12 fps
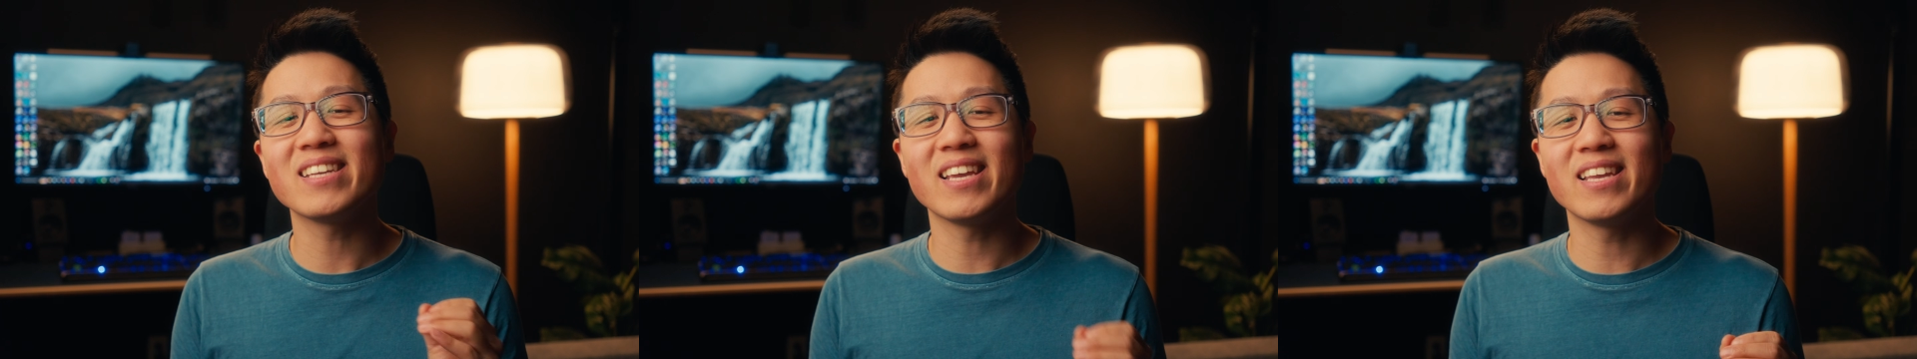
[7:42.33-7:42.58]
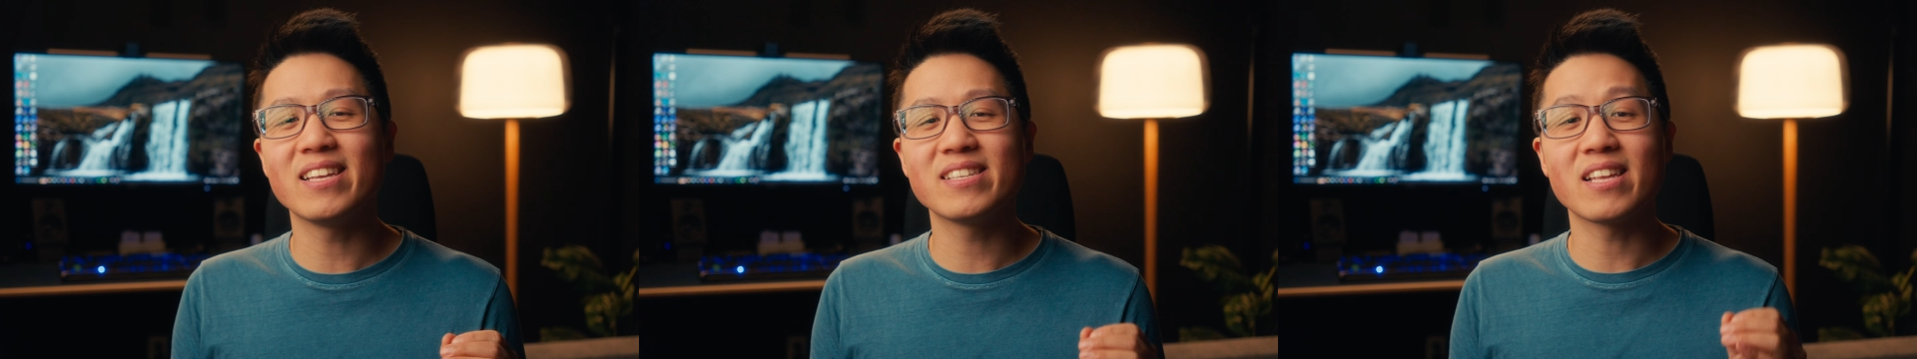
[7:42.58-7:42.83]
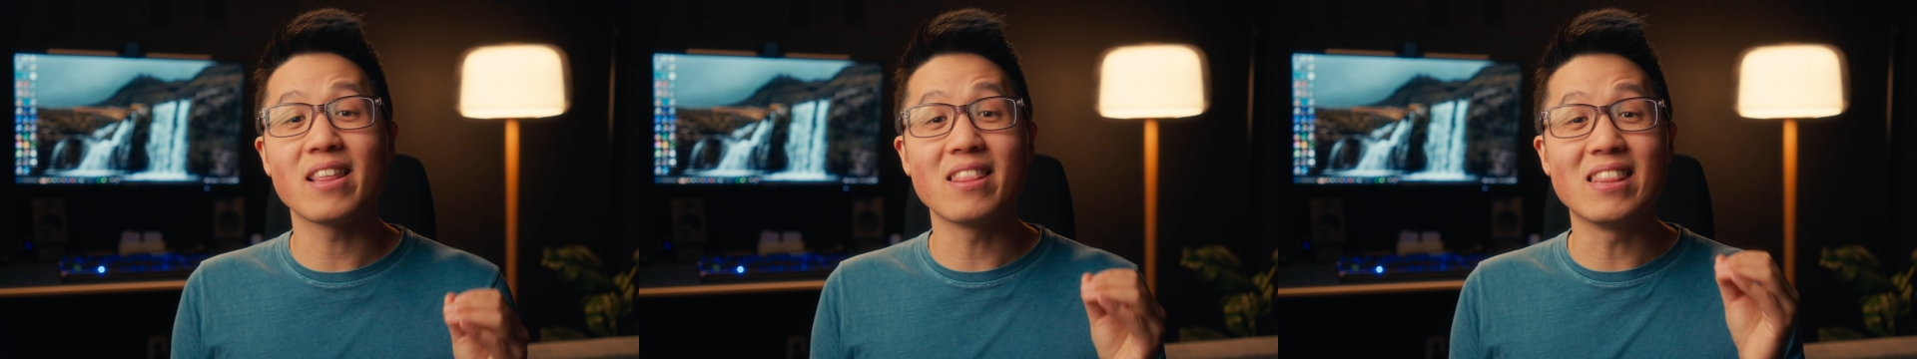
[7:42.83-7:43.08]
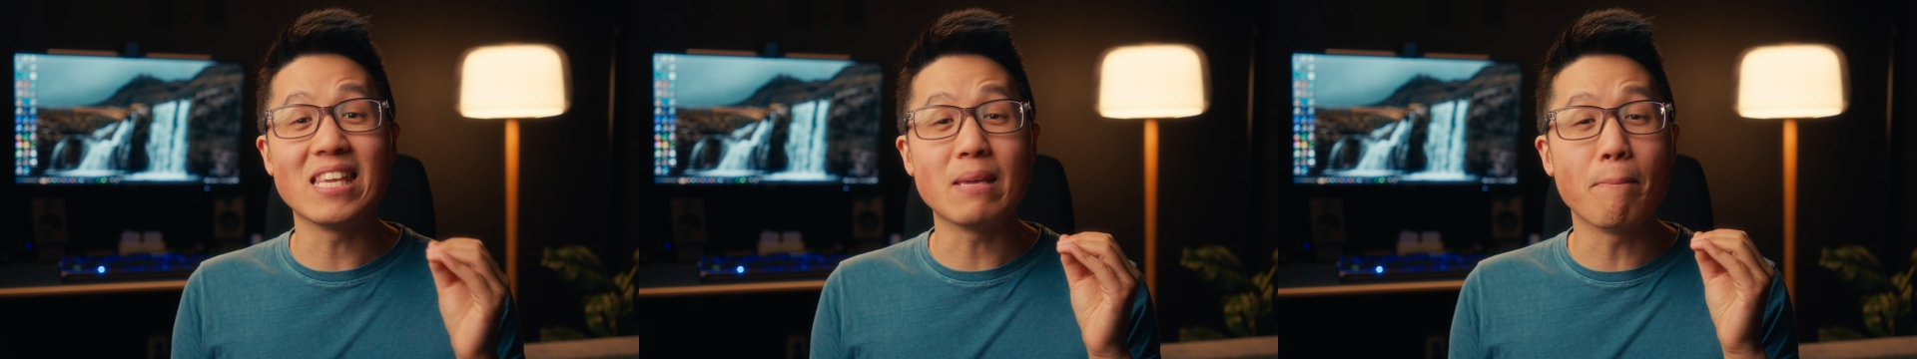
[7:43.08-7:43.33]
is
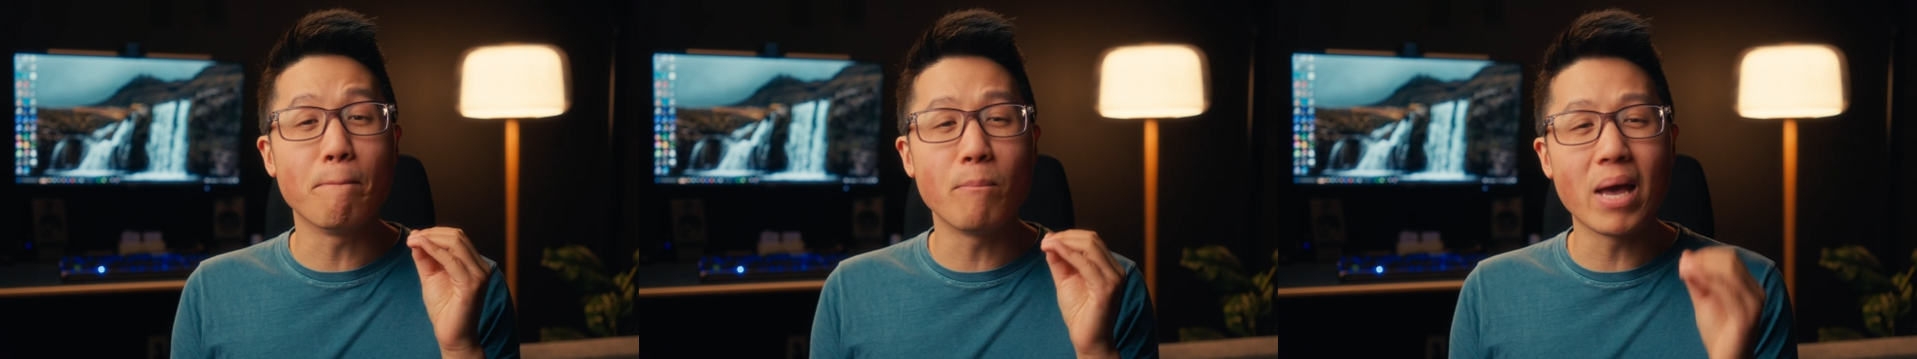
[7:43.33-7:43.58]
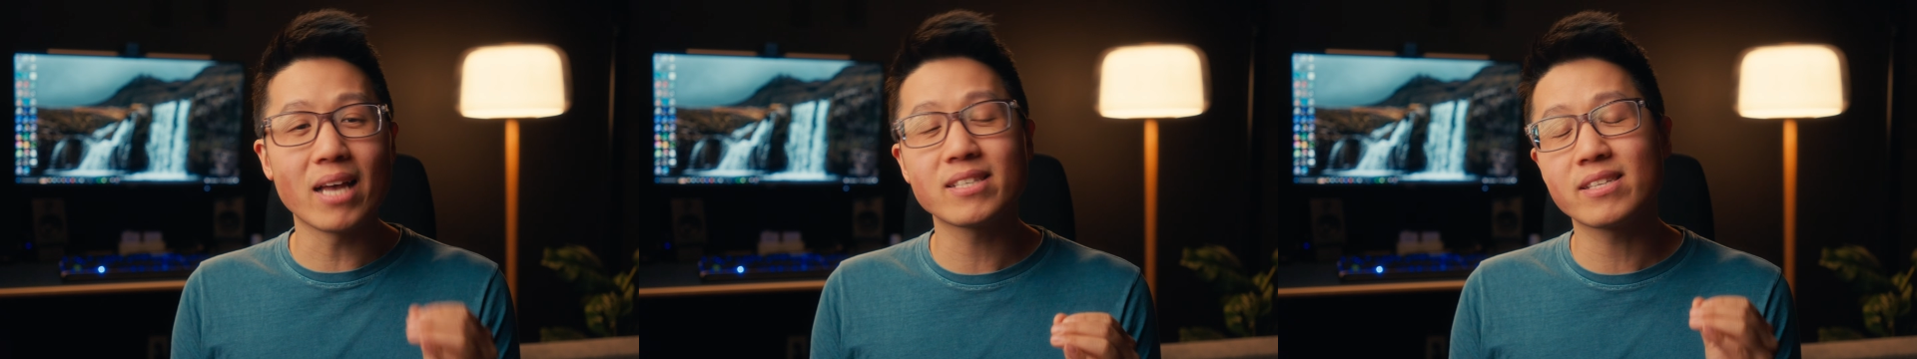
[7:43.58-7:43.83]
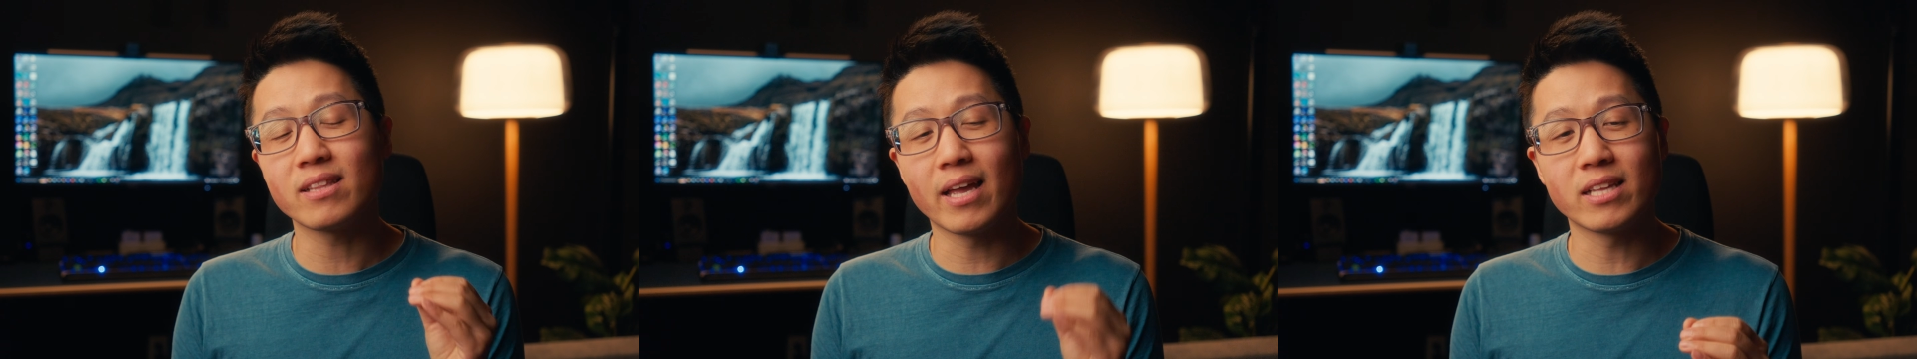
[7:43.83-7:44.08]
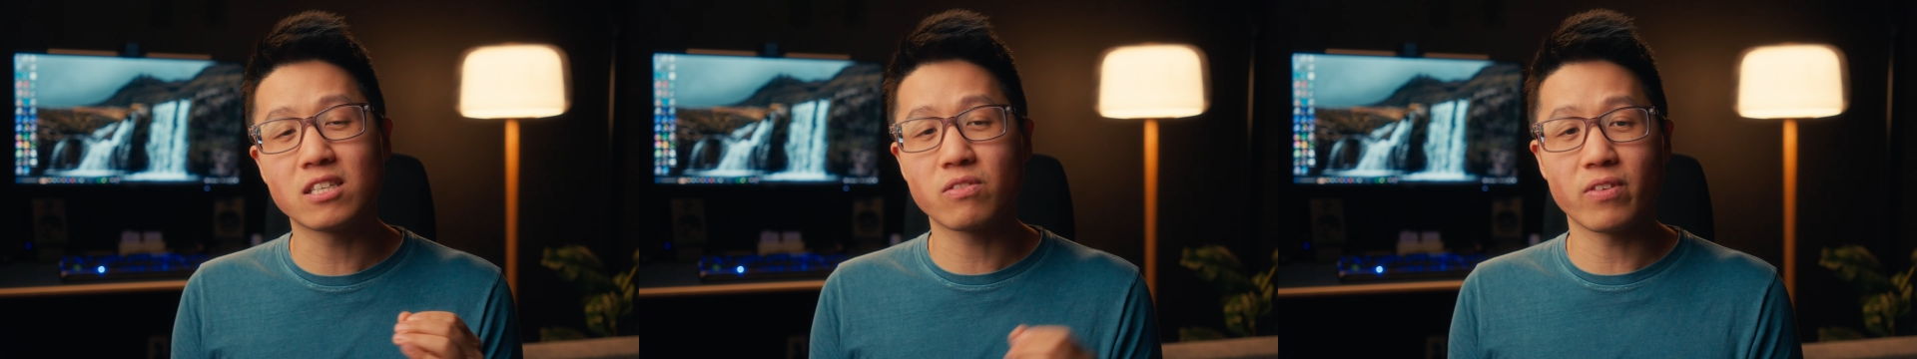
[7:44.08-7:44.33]
the best lens